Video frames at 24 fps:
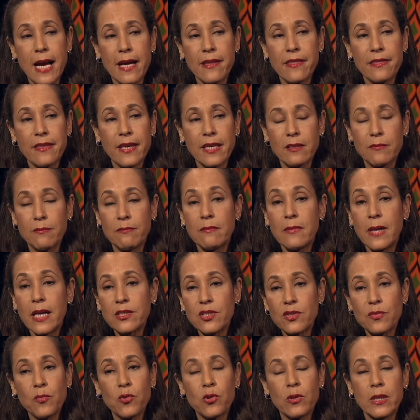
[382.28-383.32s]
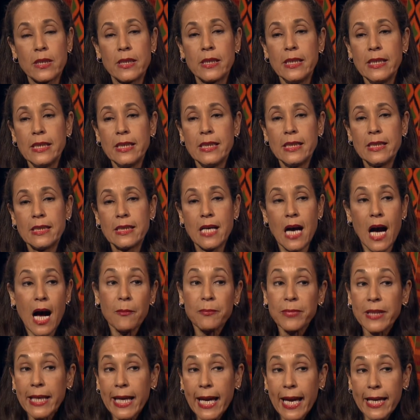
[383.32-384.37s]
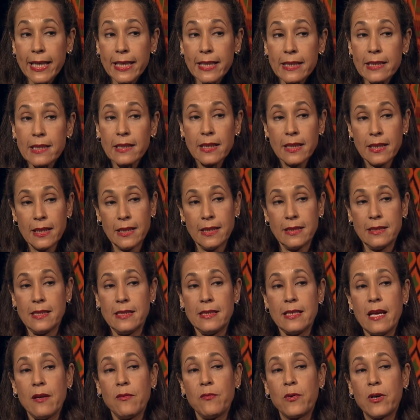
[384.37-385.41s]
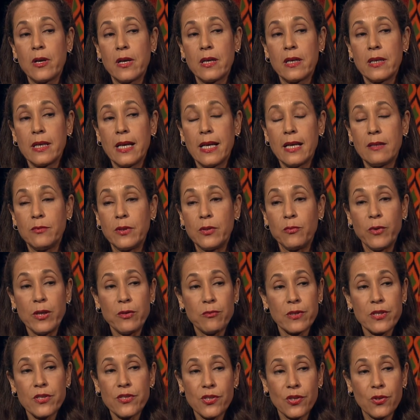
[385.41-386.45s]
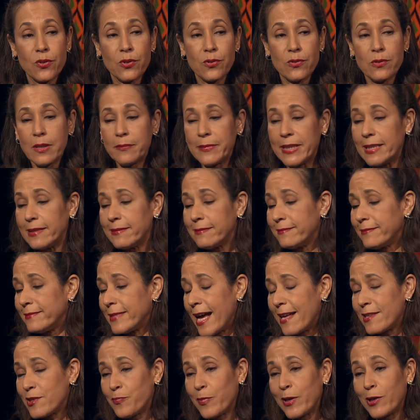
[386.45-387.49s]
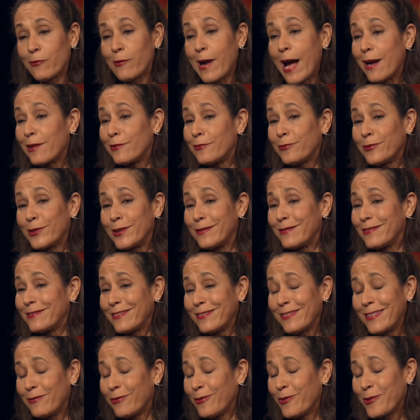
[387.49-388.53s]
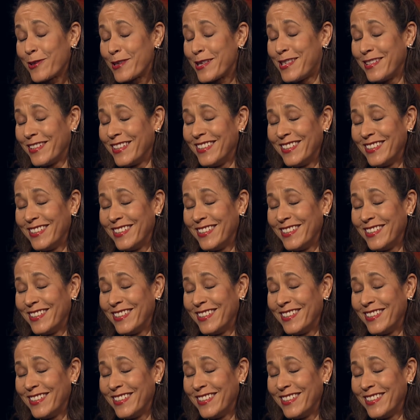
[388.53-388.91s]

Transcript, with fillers: I think, much more complicated mm. than they were uh, when we were in school. I mean, that's been around for, of course,